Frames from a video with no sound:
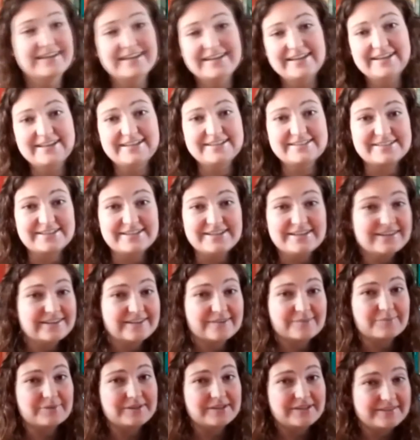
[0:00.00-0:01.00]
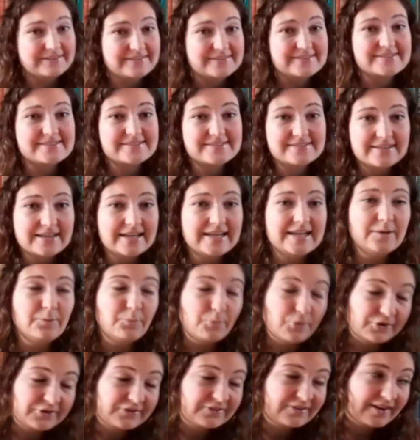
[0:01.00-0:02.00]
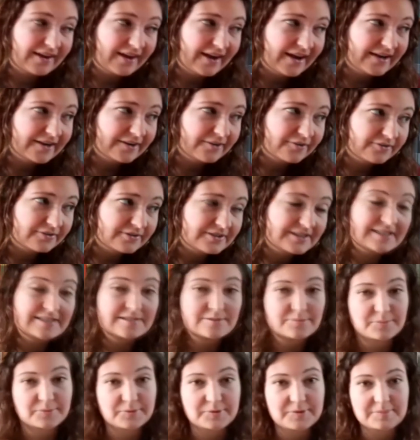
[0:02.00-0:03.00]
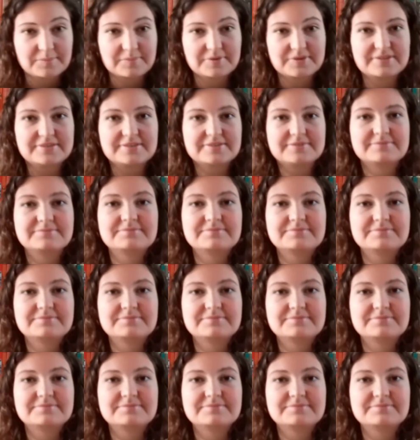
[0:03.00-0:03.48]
it is here because it was kind of a disappointment.